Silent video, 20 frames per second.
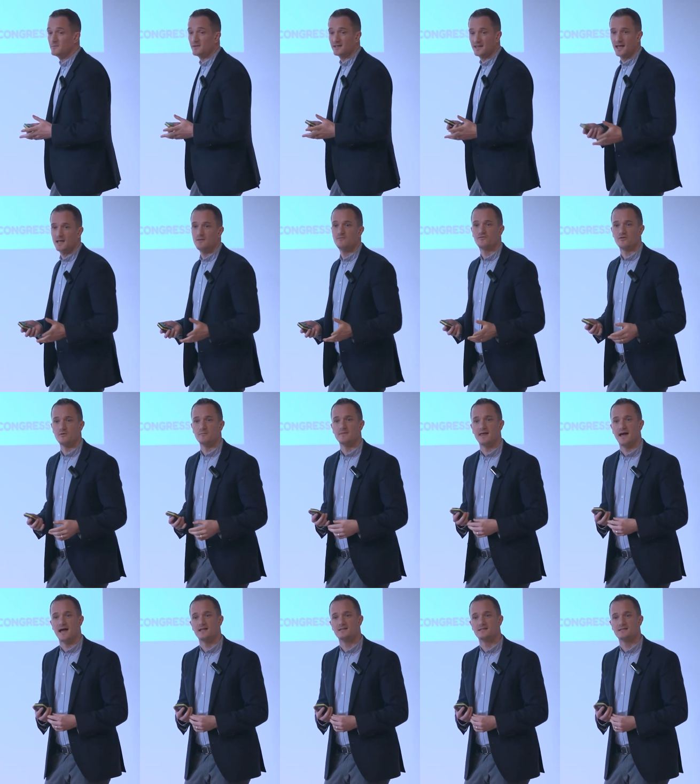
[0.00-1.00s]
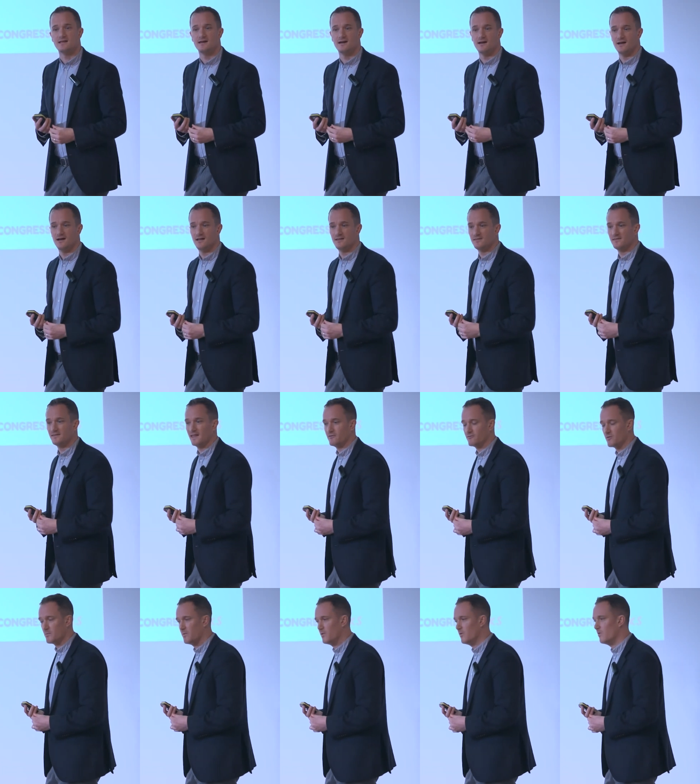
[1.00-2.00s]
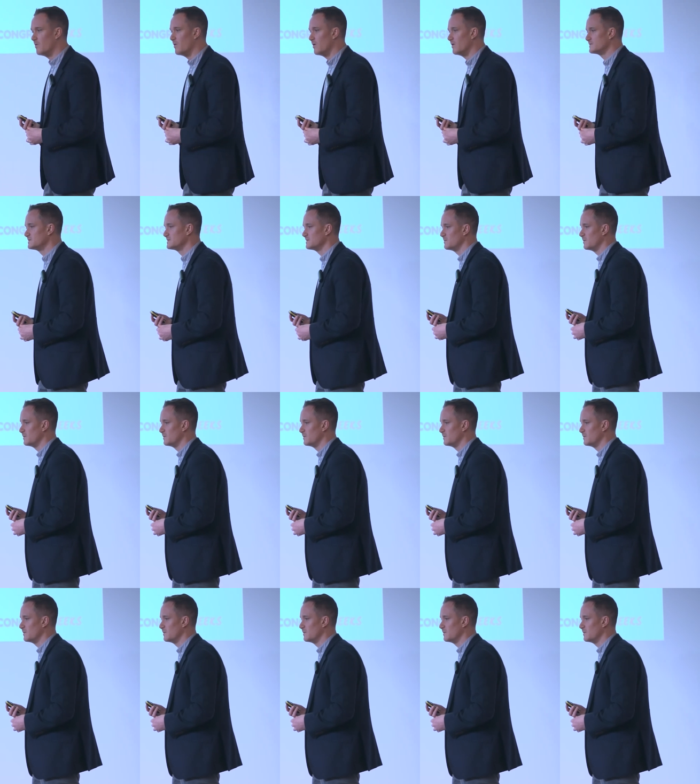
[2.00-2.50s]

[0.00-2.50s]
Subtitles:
that came from that report